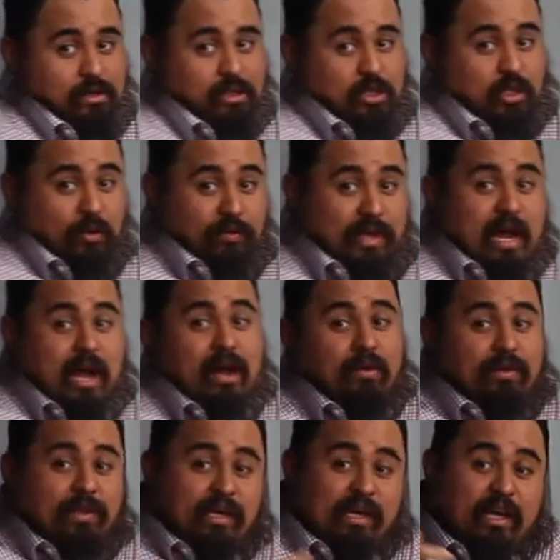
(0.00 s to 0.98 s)
So
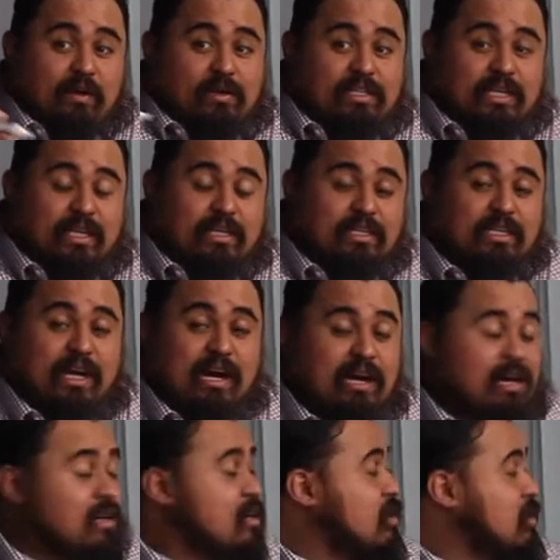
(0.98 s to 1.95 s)
now in the areas that he's
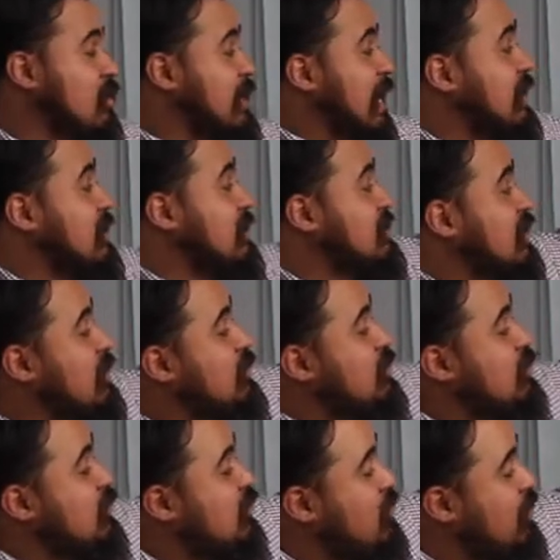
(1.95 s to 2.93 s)
conquered,
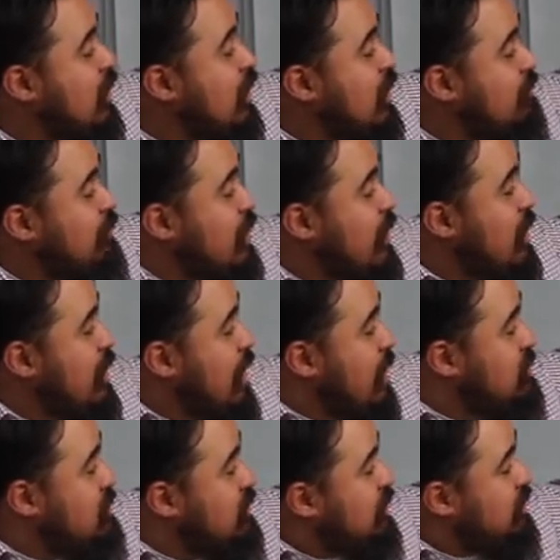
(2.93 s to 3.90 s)
Alexander the Great
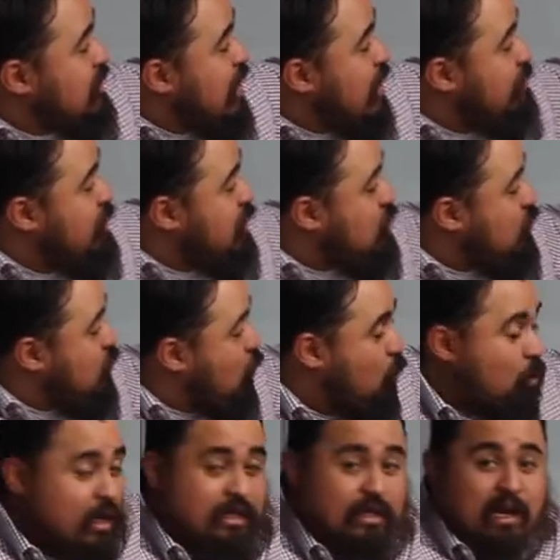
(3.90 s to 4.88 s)
has established
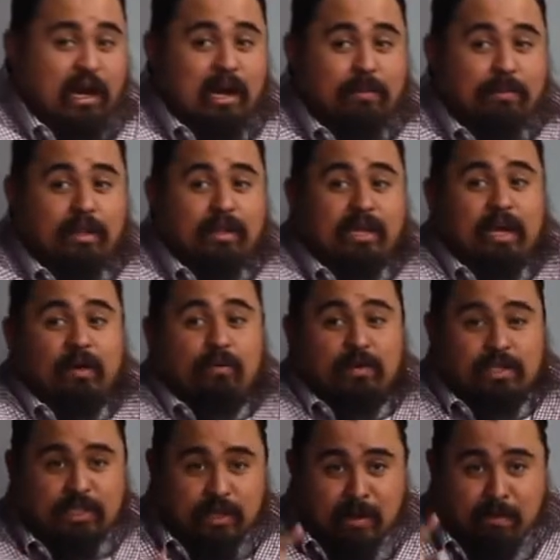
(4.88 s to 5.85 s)
one common
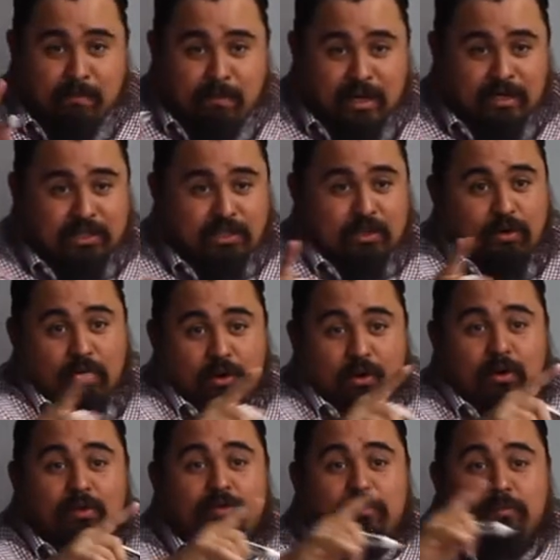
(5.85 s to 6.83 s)
language amongst
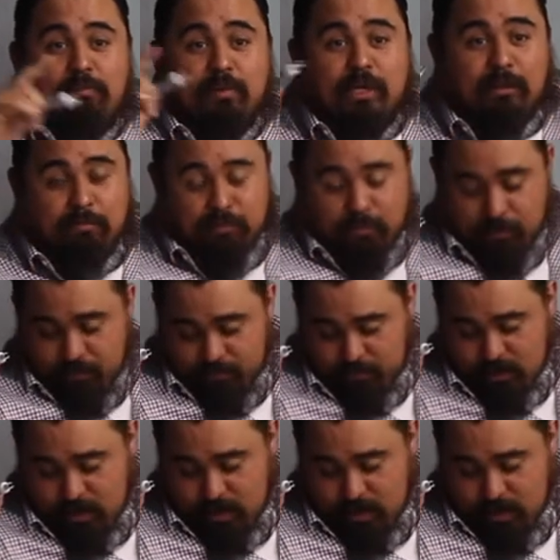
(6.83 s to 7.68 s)
all the people.